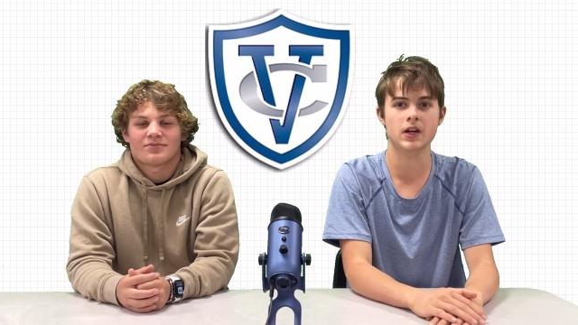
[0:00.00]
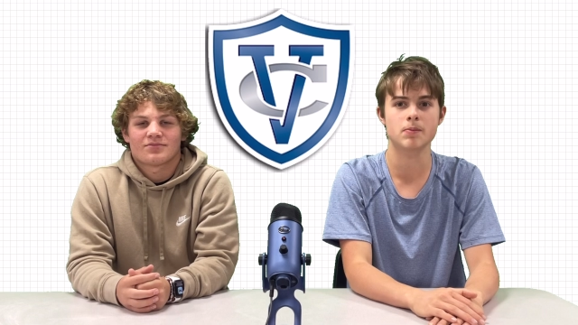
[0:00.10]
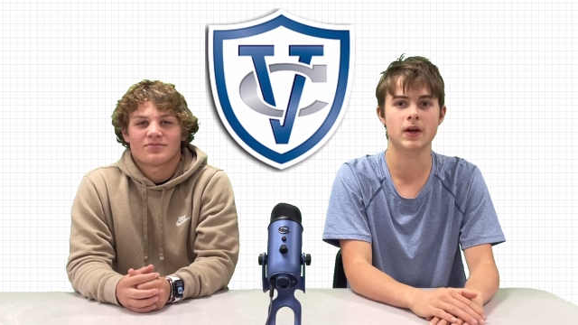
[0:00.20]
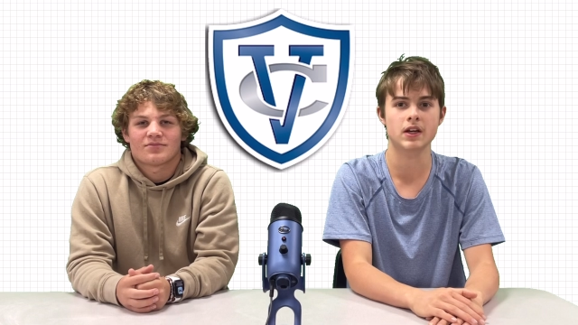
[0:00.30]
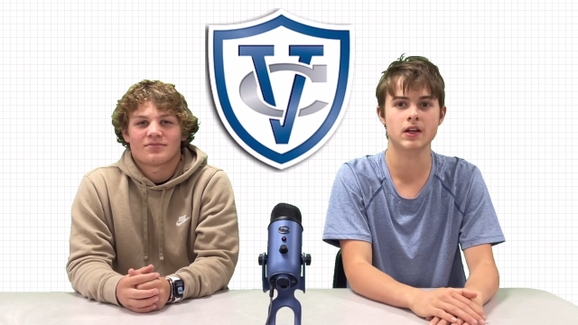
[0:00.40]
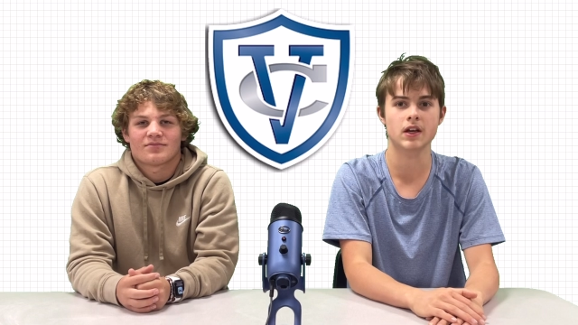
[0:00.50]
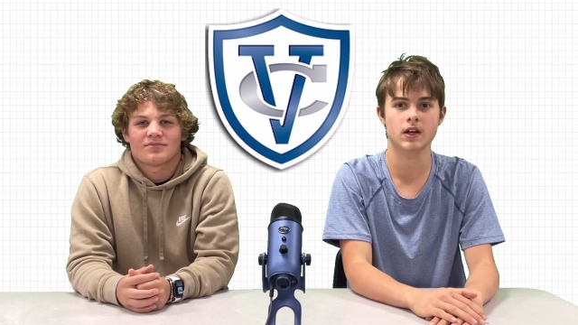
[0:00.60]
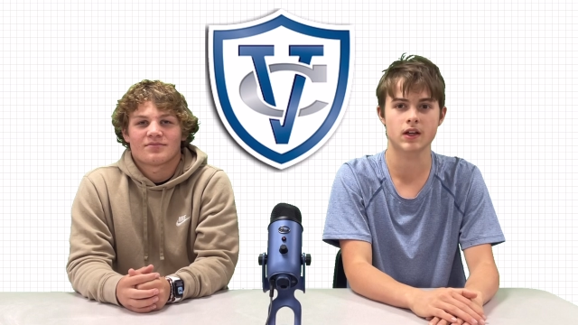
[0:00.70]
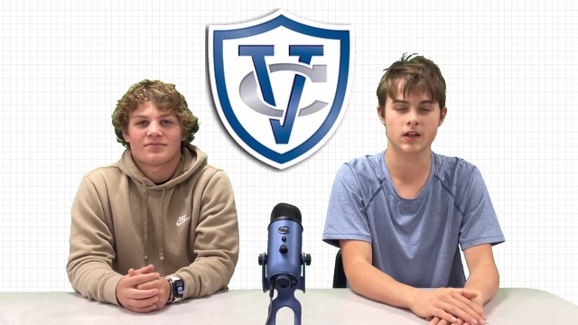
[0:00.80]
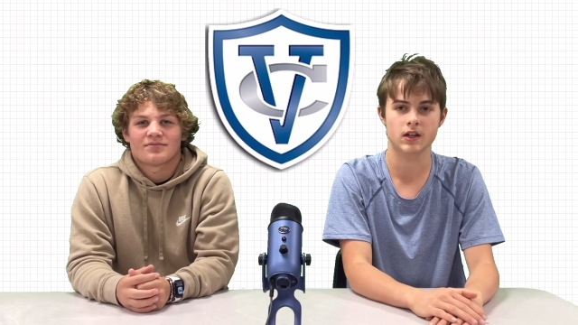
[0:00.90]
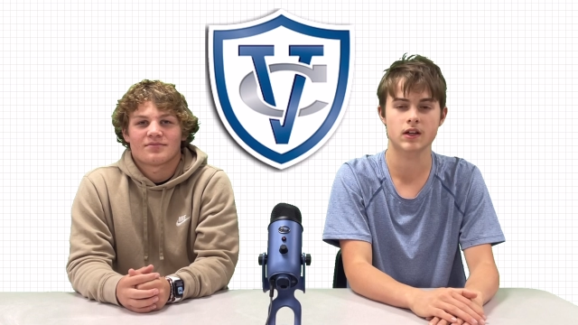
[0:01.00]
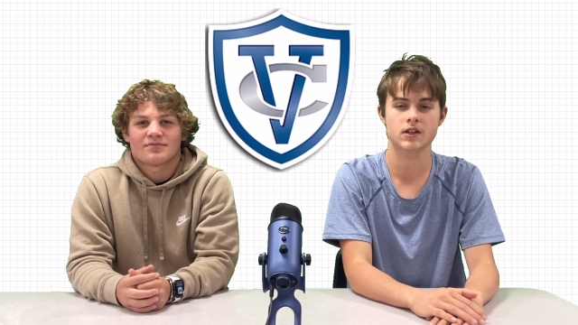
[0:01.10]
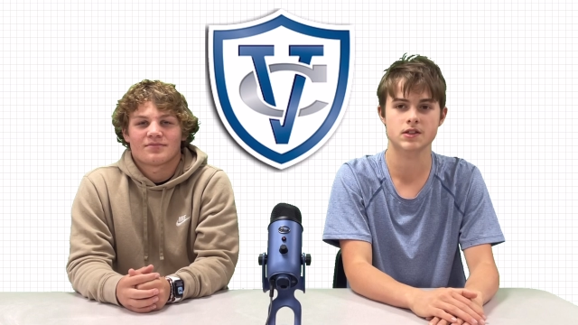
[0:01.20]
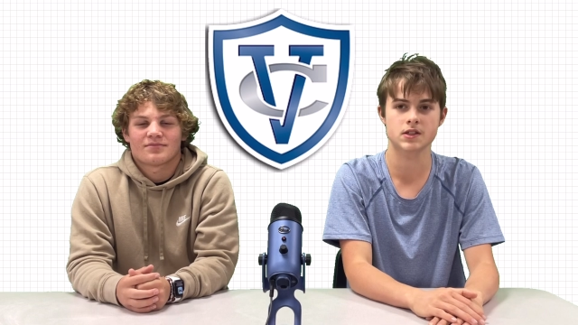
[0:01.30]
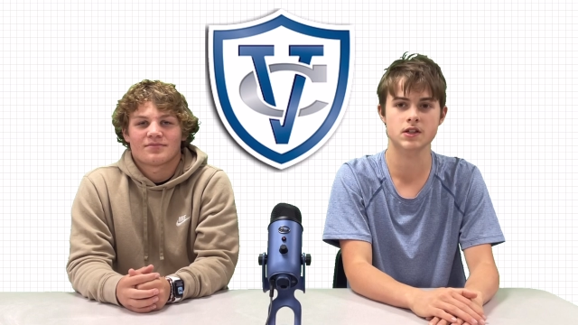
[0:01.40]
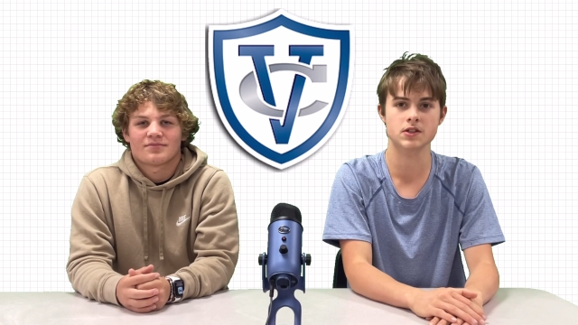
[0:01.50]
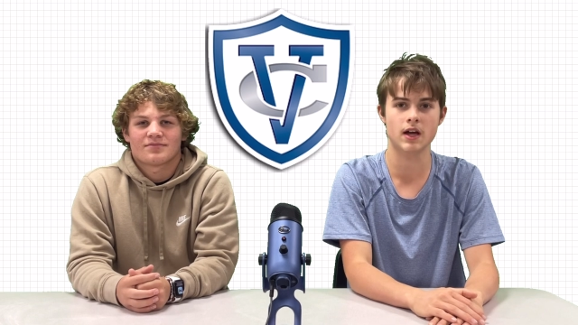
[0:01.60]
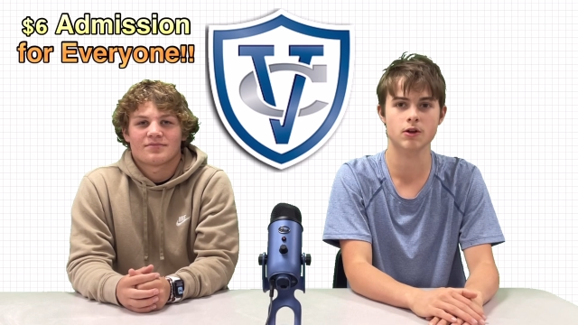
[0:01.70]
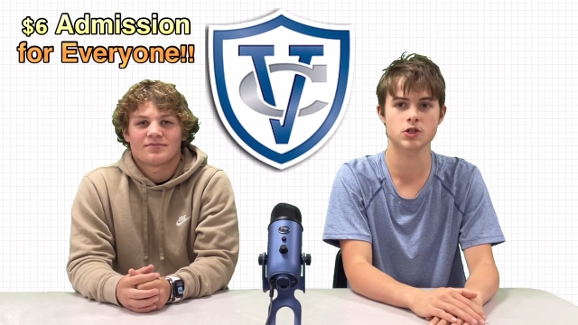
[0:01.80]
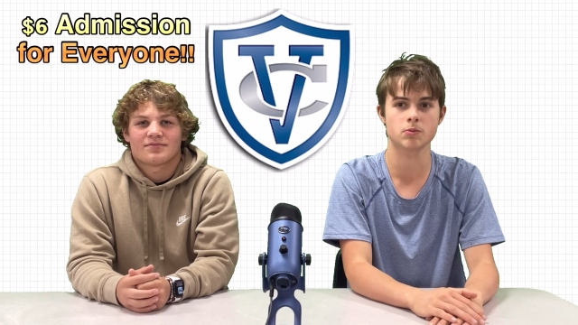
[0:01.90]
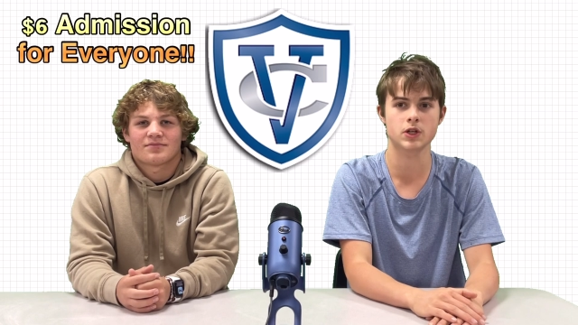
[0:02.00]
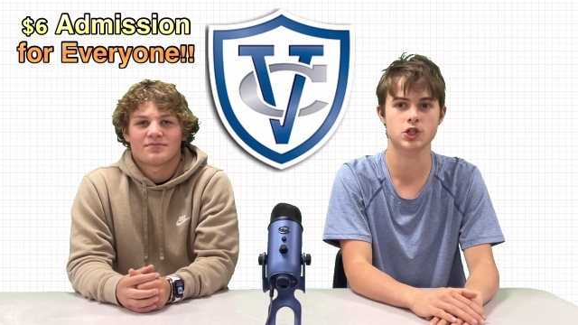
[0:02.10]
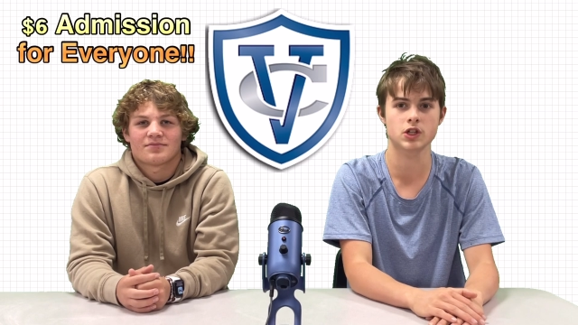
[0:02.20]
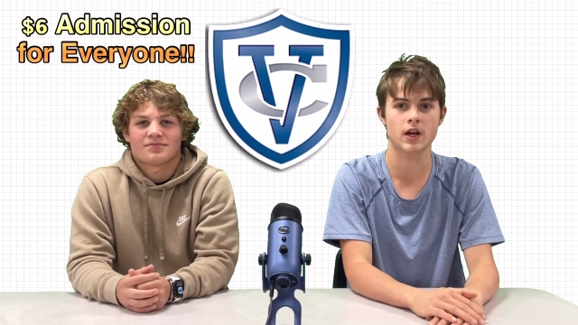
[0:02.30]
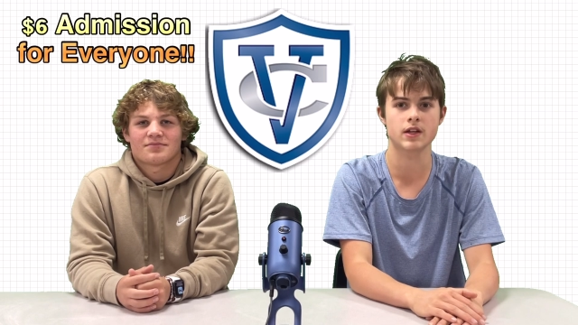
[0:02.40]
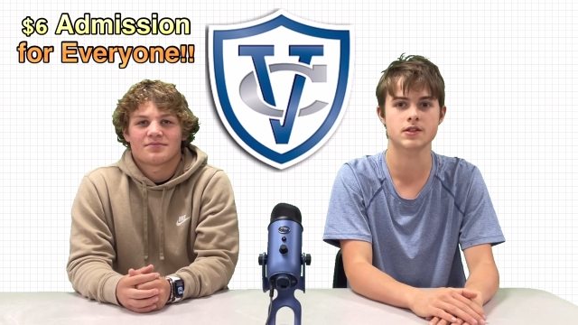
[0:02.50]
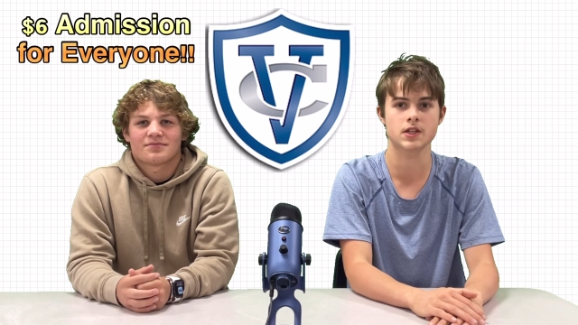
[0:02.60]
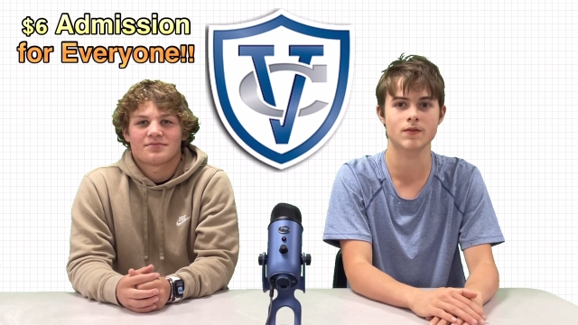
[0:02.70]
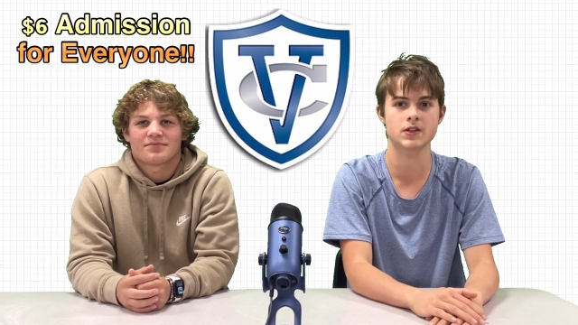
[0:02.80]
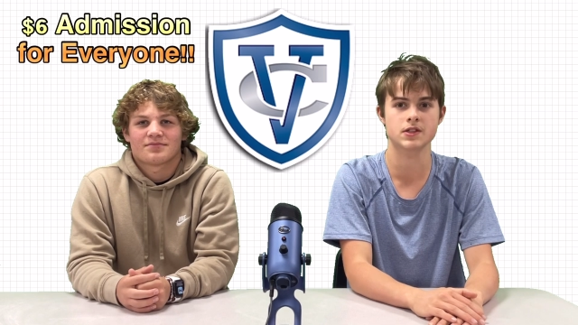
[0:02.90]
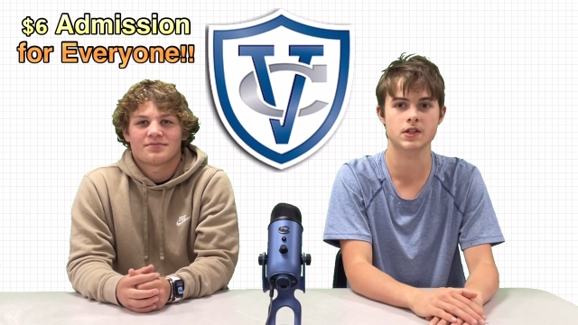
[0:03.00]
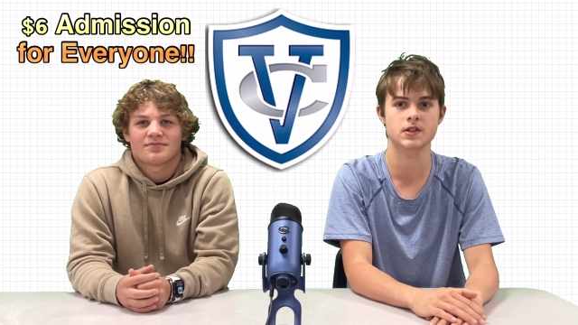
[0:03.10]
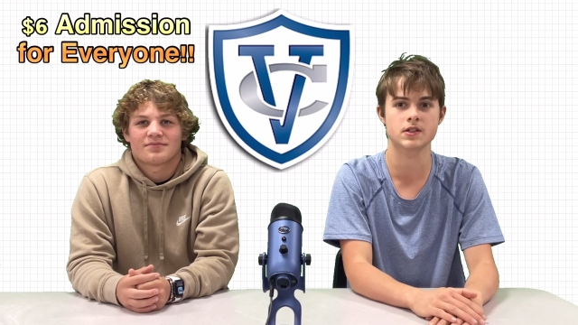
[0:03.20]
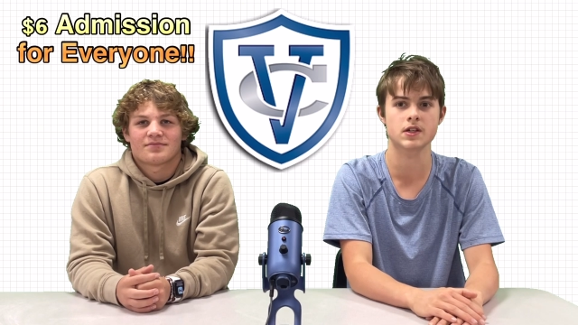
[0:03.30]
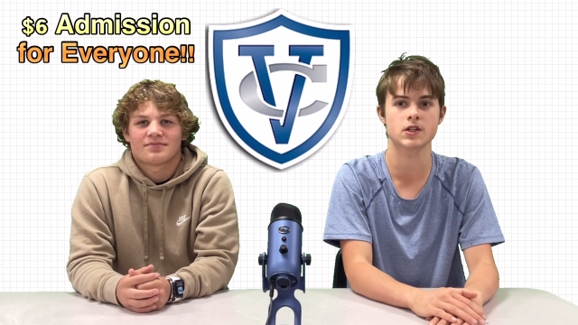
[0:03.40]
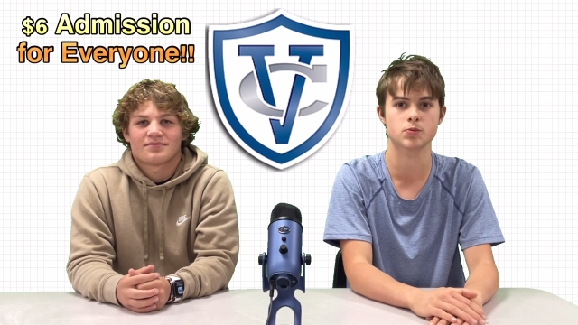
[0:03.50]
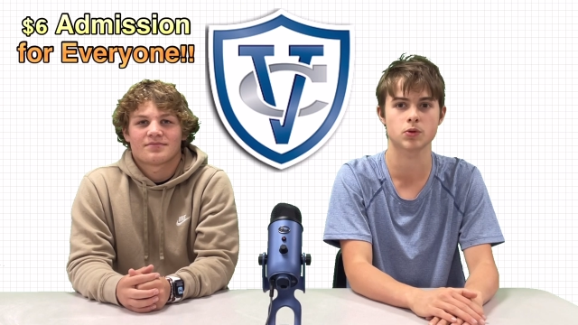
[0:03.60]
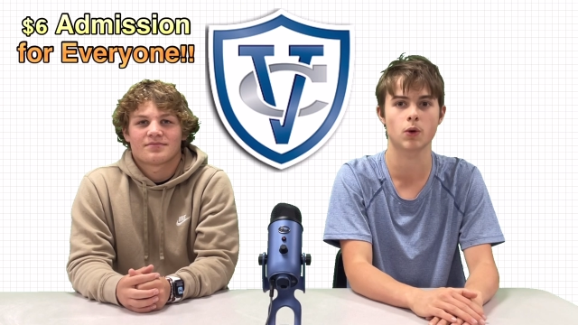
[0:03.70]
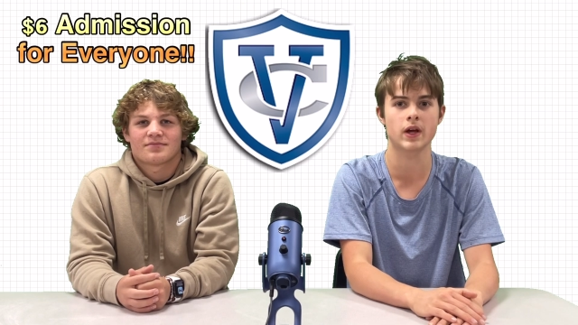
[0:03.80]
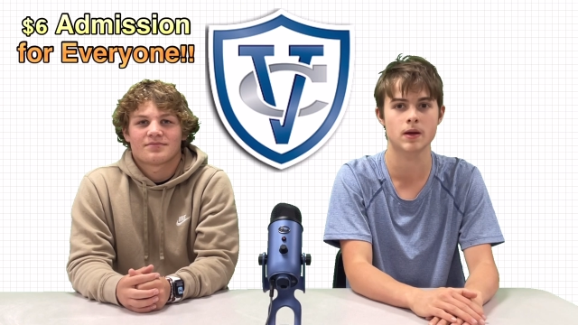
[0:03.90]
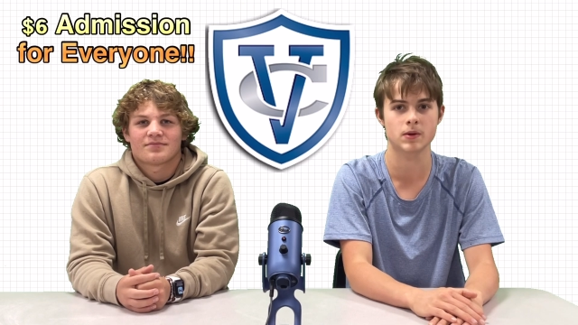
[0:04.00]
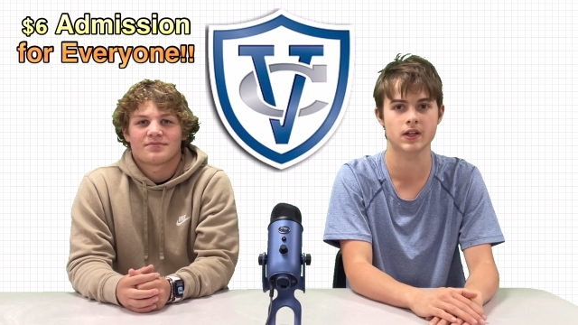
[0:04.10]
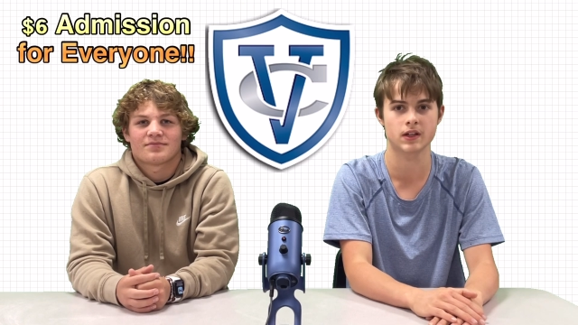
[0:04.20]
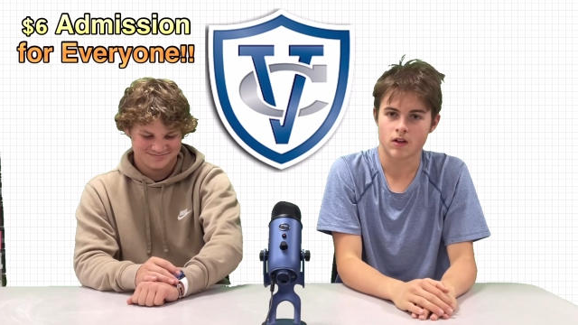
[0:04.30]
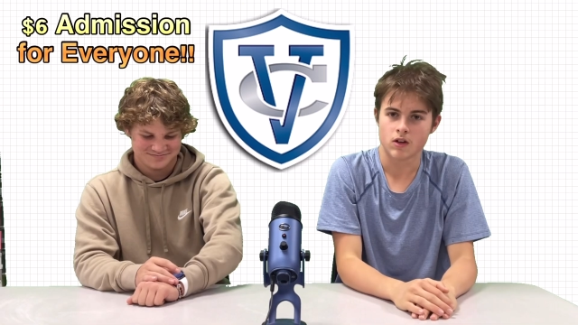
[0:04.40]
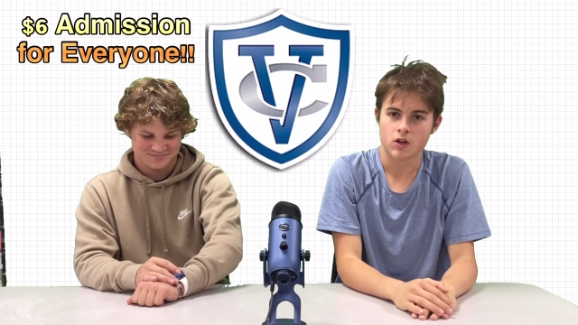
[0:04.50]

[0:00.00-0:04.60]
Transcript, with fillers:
Speaker 1: pay to get in. It is $6 admission and saving seats is prohibited.